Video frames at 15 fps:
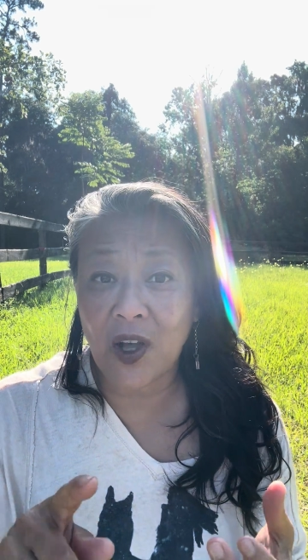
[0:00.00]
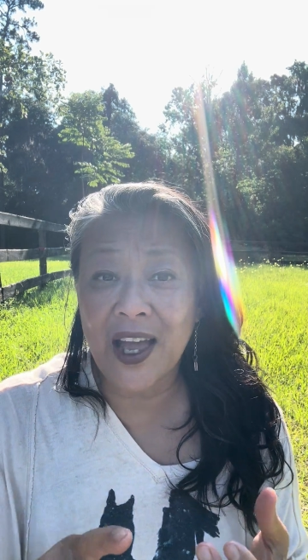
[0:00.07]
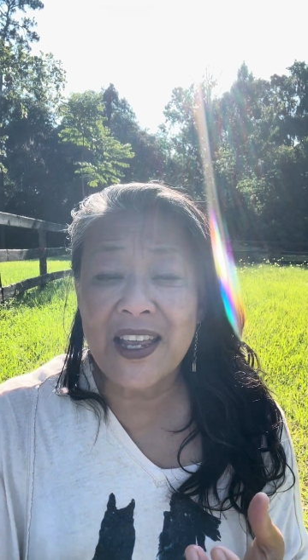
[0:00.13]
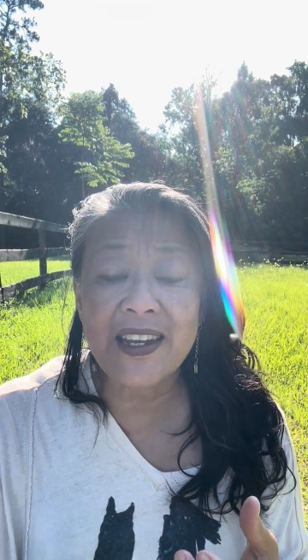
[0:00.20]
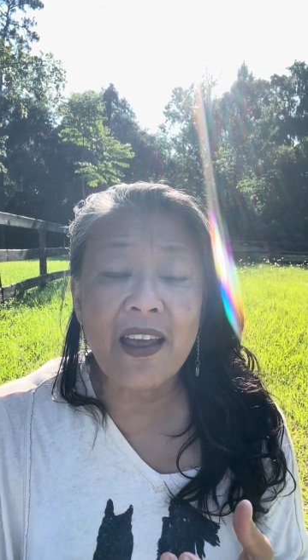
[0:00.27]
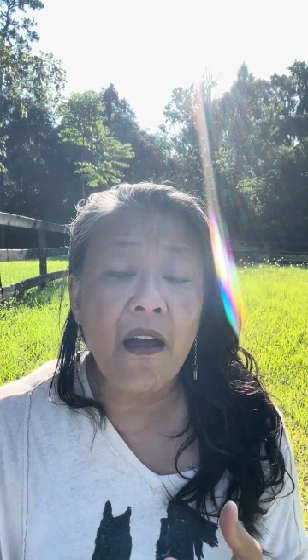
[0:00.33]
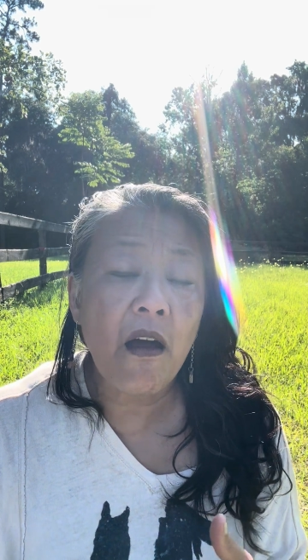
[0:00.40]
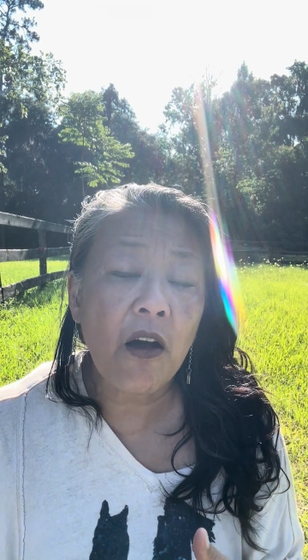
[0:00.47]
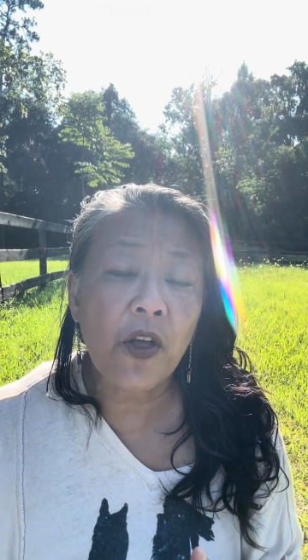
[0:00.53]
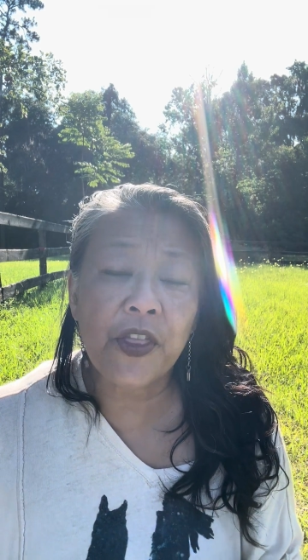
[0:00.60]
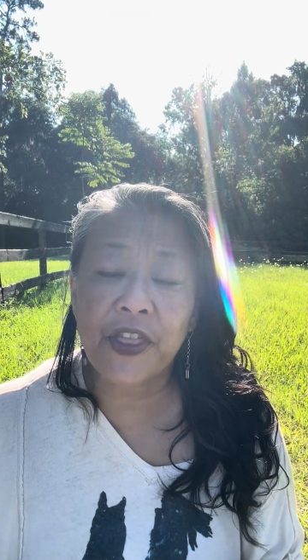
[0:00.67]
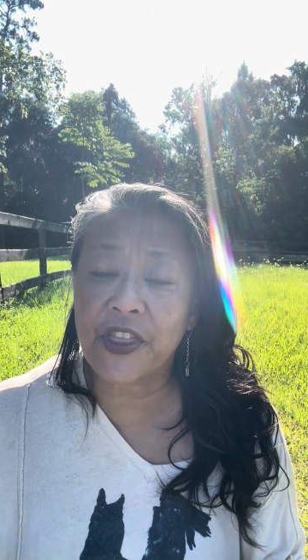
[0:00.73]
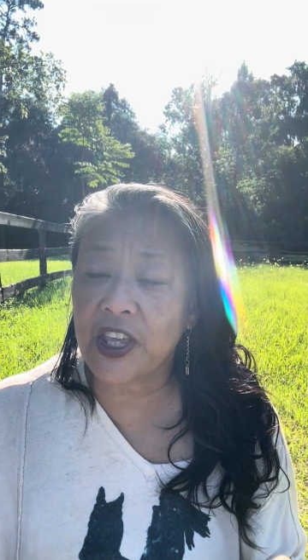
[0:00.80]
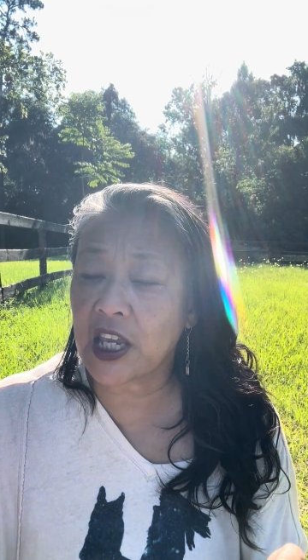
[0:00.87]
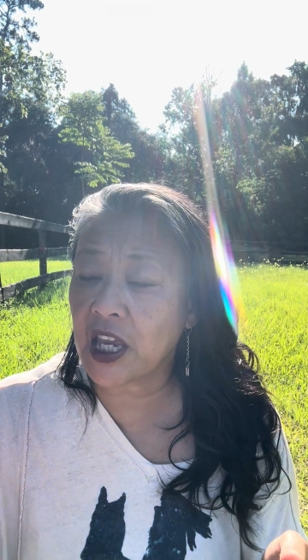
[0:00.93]
and
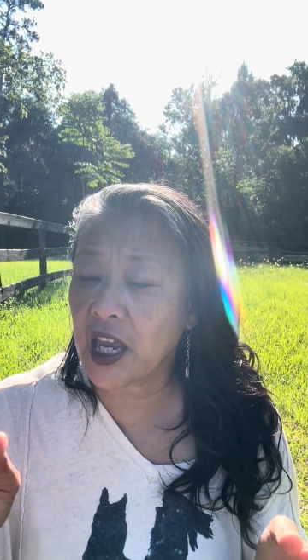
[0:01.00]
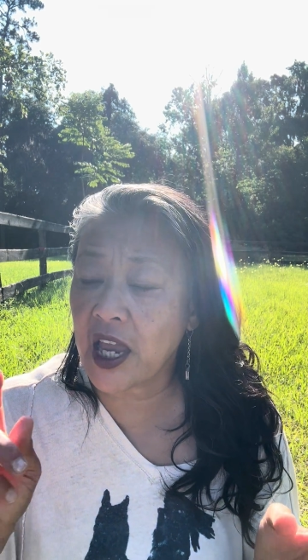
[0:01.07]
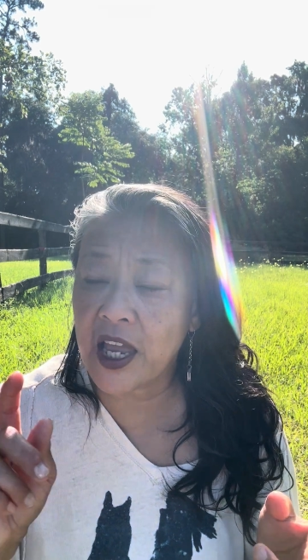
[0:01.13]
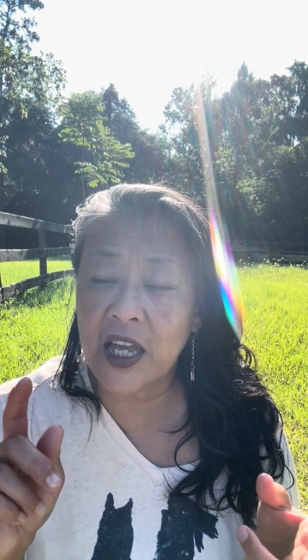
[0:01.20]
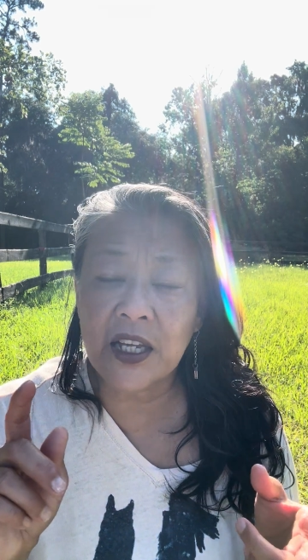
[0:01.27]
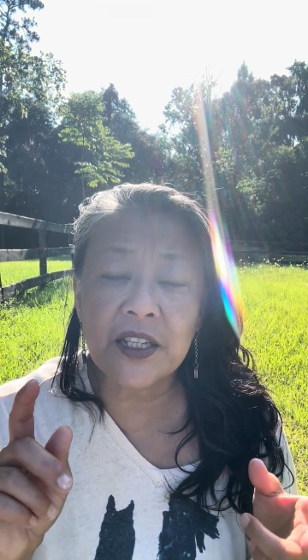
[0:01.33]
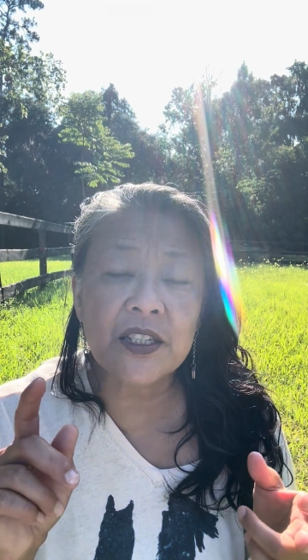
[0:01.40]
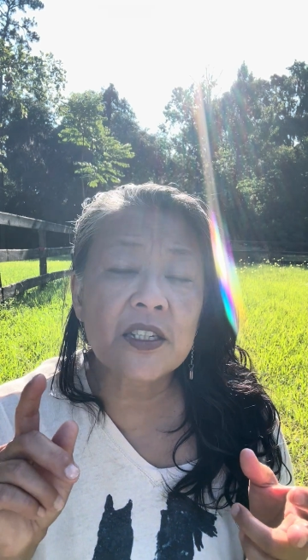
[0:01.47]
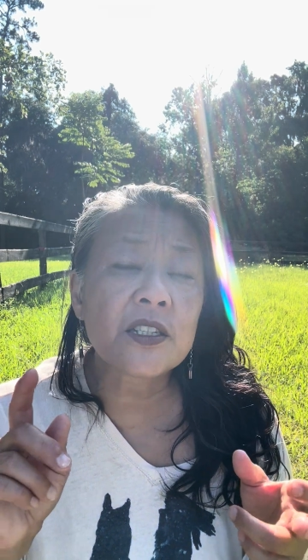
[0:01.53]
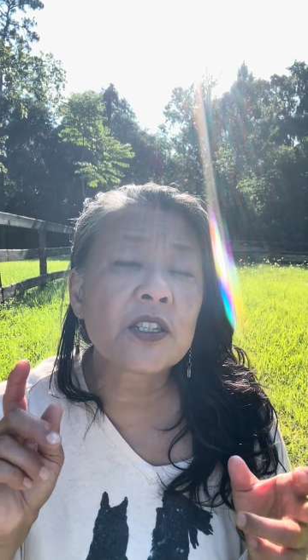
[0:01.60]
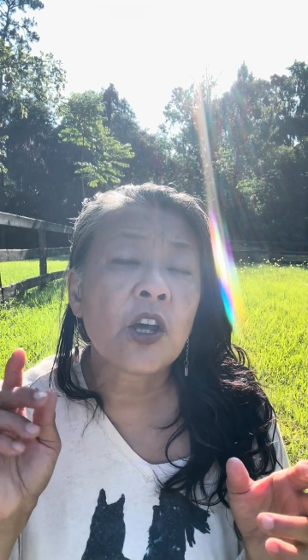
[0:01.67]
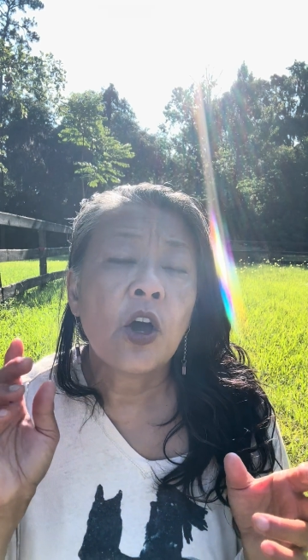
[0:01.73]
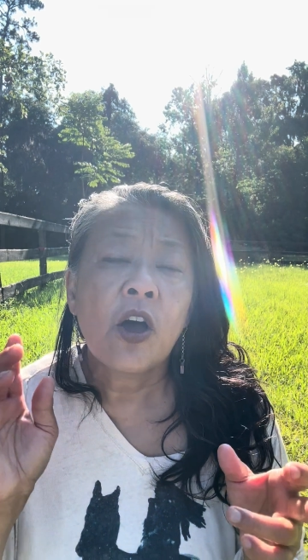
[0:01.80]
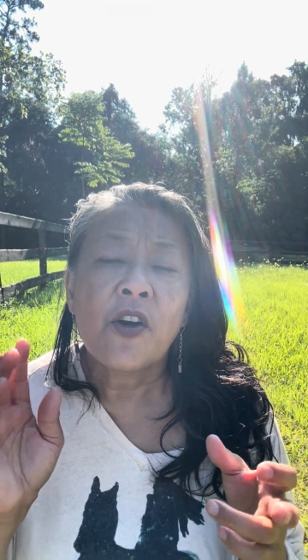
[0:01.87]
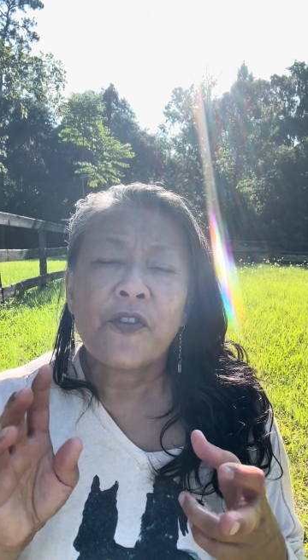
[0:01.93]
healthy and
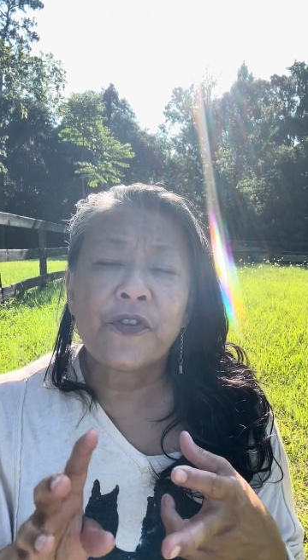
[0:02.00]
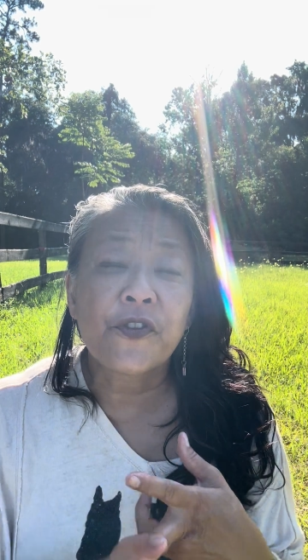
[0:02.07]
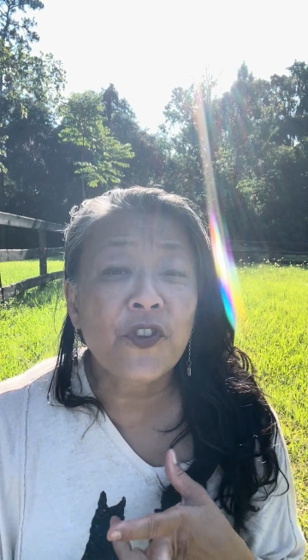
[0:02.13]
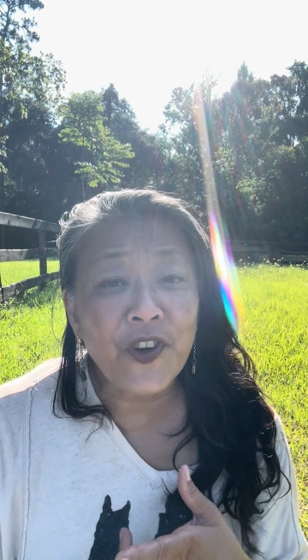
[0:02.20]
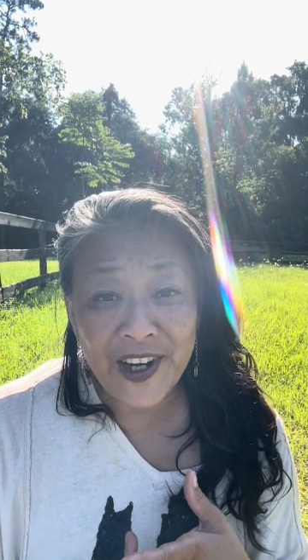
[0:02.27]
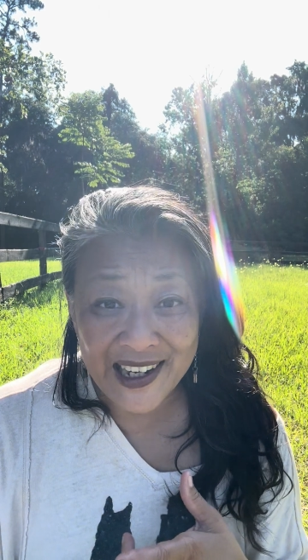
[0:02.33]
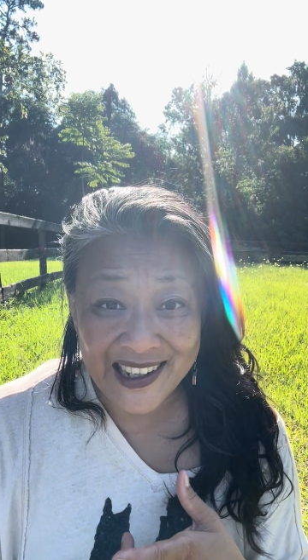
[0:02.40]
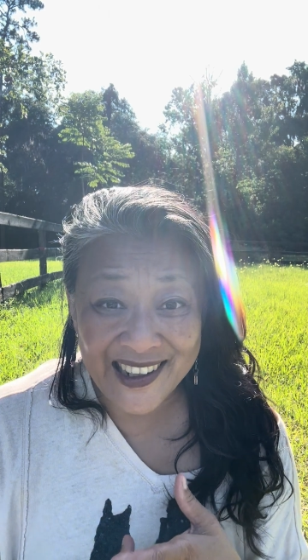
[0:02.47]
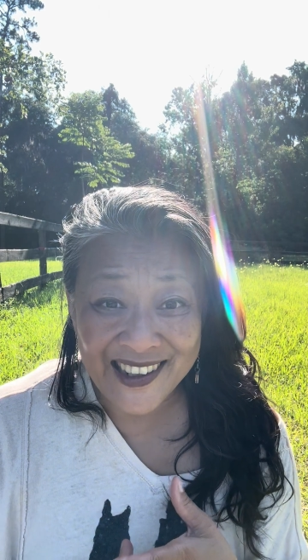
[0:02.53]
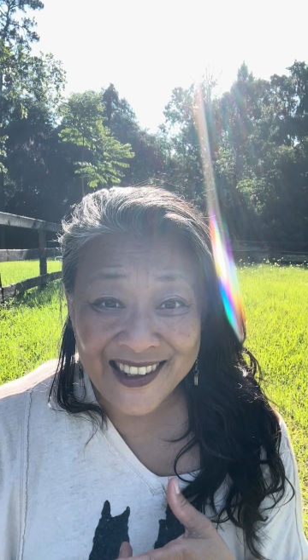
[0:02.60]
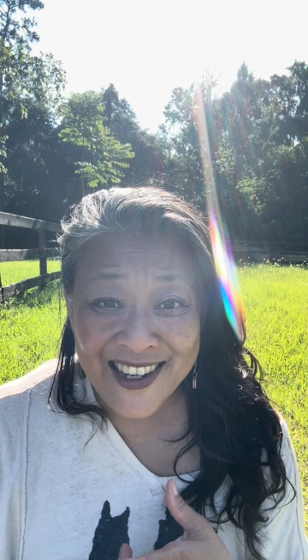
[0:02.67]
free.